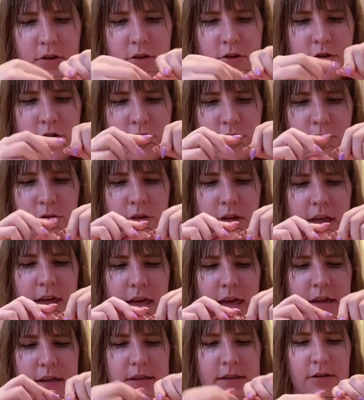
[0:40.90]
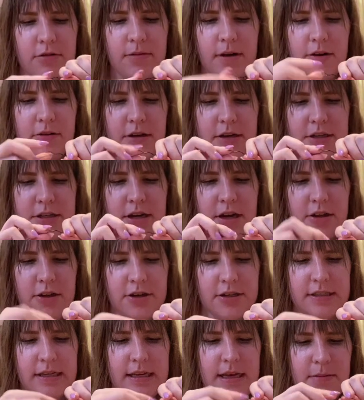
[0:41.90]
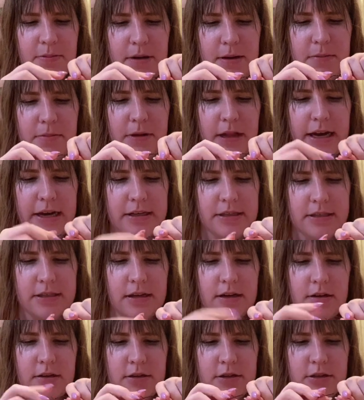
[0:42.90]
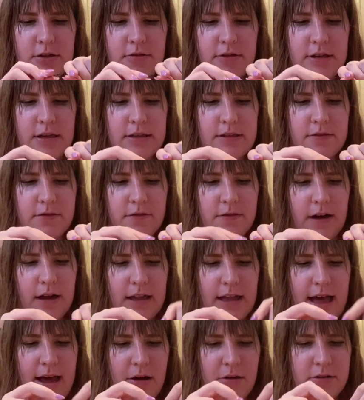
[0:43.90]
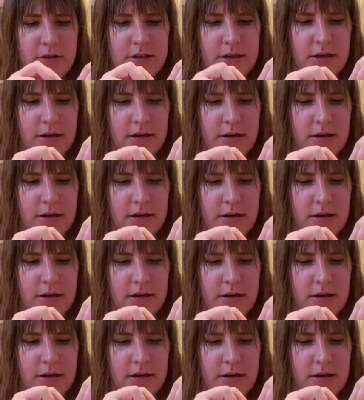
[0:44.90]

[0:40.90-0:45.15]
Swirl the ends around each other to keep it in place so it doesn't fall out.